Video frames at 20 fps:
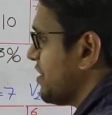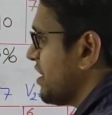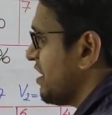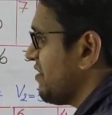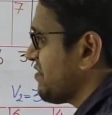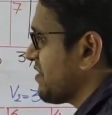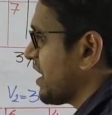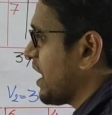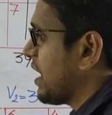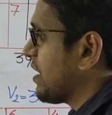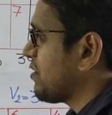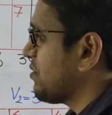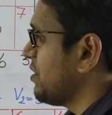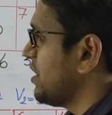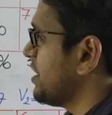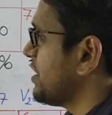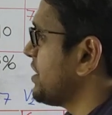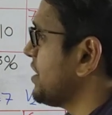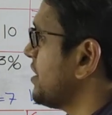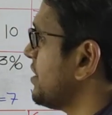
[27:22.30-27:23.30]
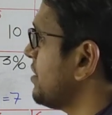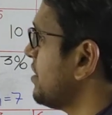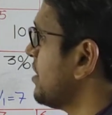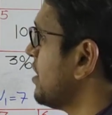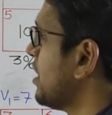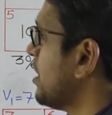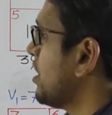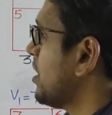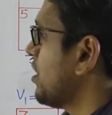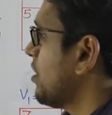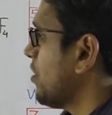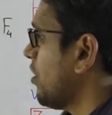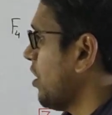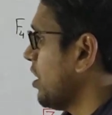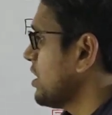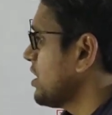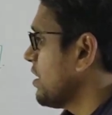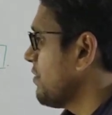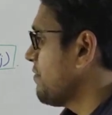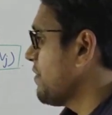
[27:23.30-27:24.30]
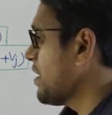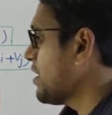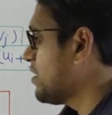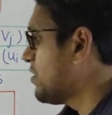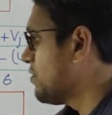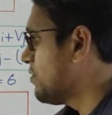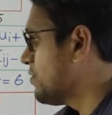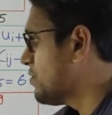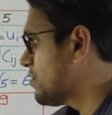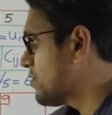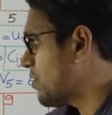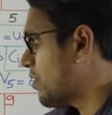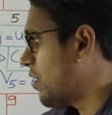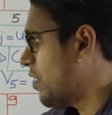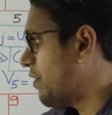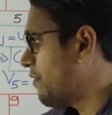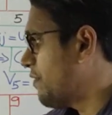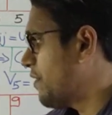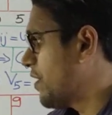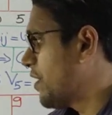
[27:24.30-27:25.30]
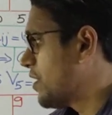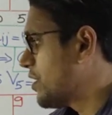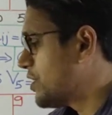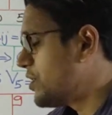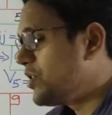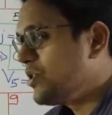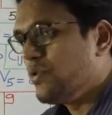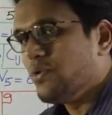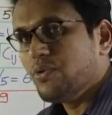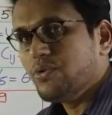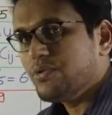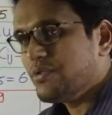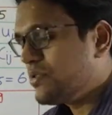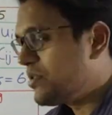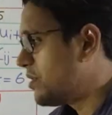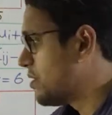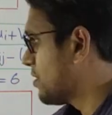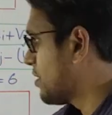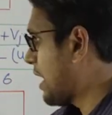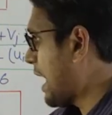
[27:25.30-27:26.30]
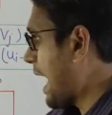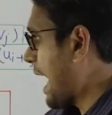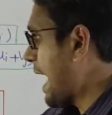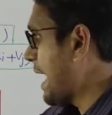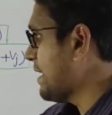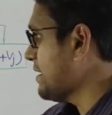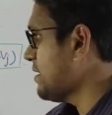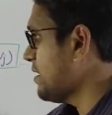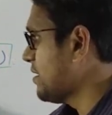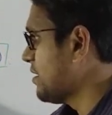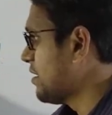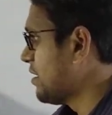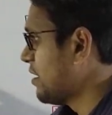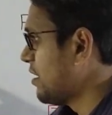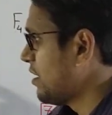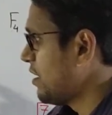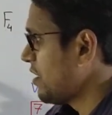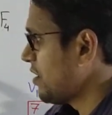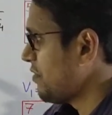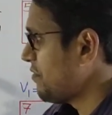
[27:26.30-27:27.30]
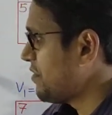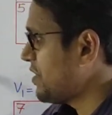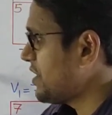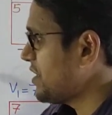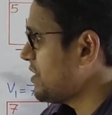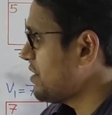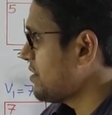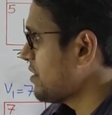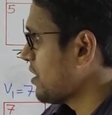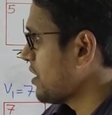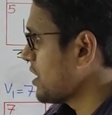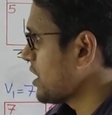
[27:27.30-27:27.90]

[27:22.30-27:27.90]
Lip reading: we have calculated all the values of u's and v's.